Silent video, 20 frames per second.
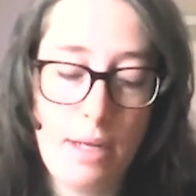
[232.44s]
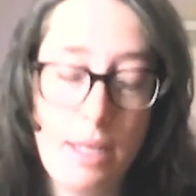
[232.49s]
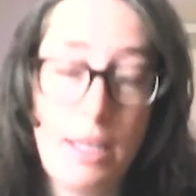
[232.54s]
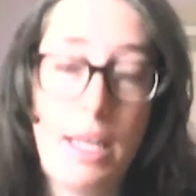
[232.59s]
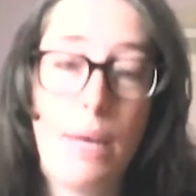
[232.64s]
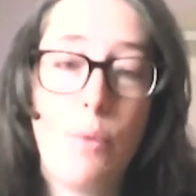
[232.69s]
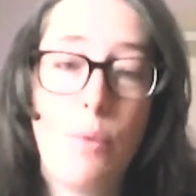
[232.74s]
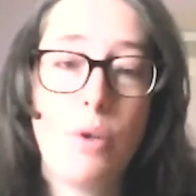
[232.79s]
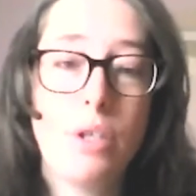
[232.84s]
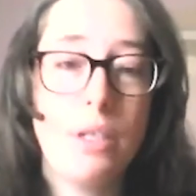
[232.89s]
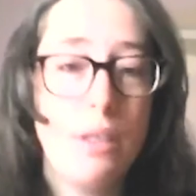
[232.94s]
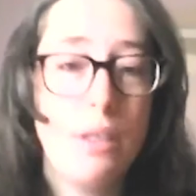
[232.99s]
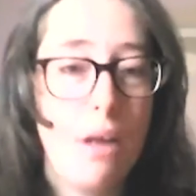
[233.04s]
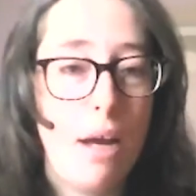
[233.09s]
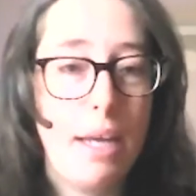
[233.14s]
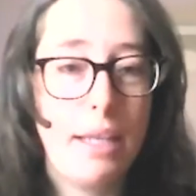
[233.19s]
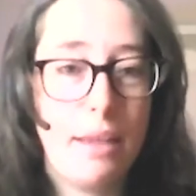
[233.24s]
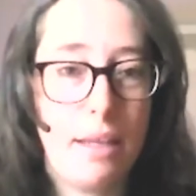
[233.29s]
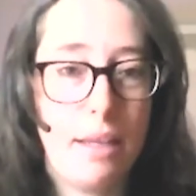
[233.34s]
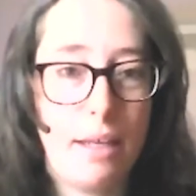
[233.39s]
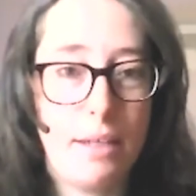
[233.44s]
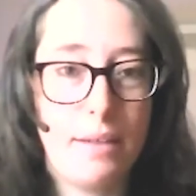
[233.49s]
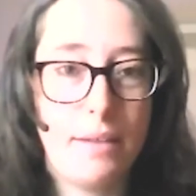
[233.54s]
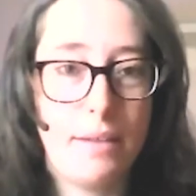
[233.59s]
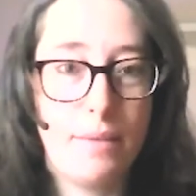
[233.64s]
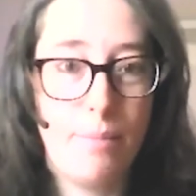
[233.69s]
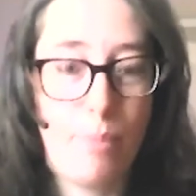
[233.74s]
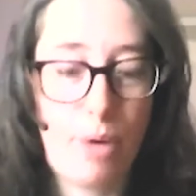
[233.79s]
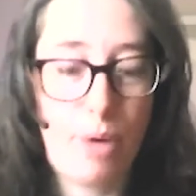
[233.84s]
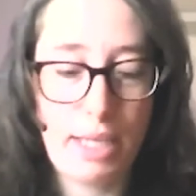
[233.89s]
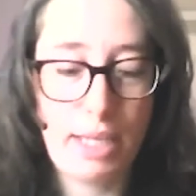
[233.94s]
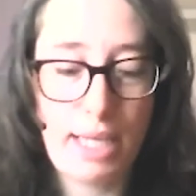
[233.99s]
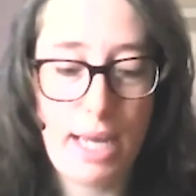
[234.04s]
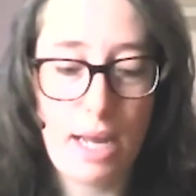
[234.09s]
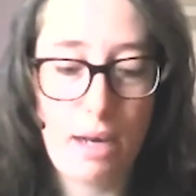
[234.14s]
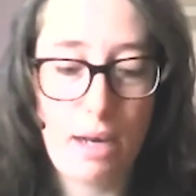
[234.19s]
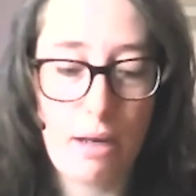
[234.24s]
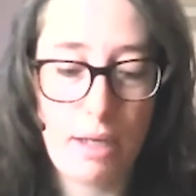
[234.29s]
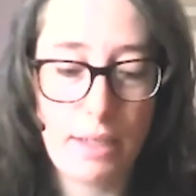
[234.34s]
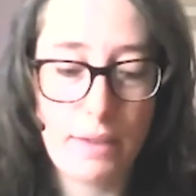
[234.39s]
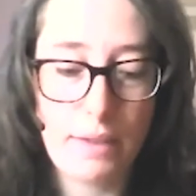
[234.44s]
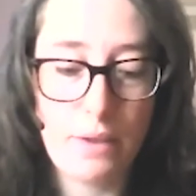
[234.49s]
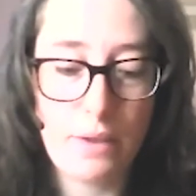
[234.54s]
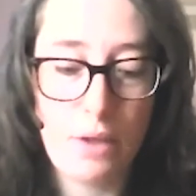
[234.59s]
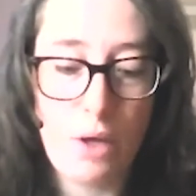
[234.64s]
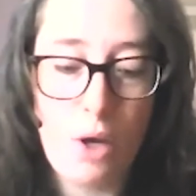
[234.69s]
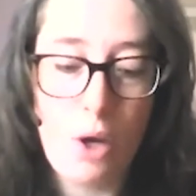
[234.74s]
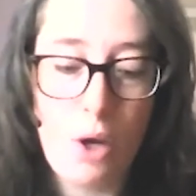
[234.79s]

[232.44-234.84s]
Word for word: They were denied this by the Allies,